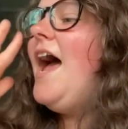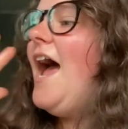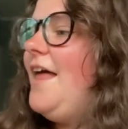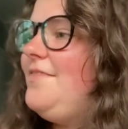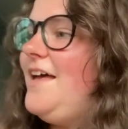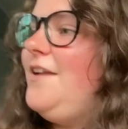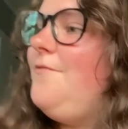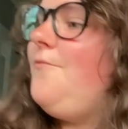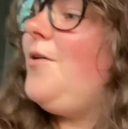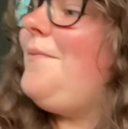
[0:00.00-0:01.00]
And then
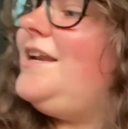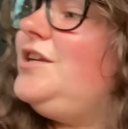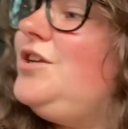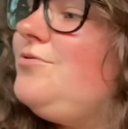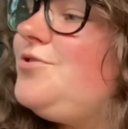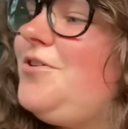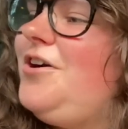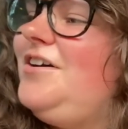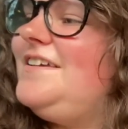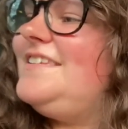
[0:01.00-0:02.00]
for my
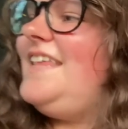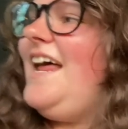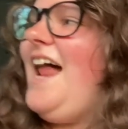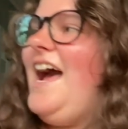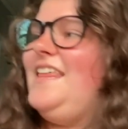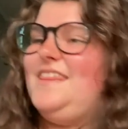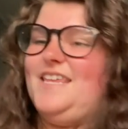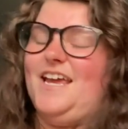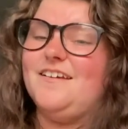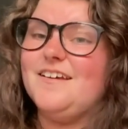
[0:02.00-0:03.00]
neutrals that I
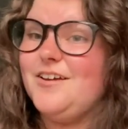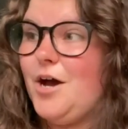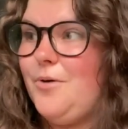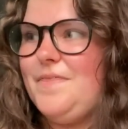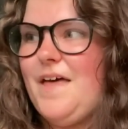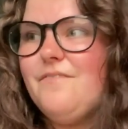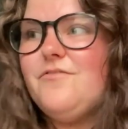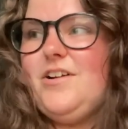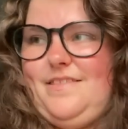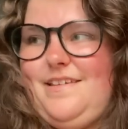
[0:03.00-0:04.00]
think go with
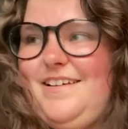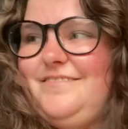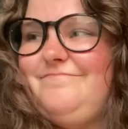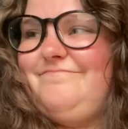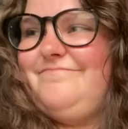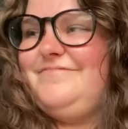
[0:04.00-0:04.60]
everything,